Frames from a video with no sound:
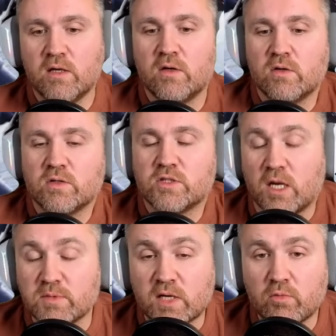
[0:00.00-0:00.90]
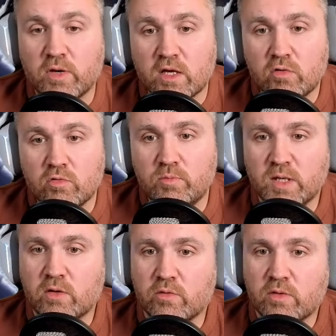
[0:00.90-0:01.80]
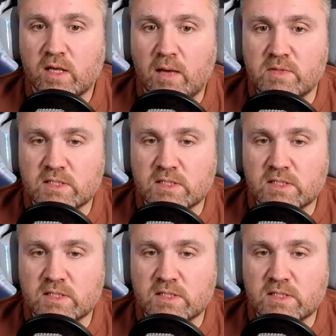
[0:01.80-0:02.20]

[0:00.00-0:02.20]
Charms are really good because the game is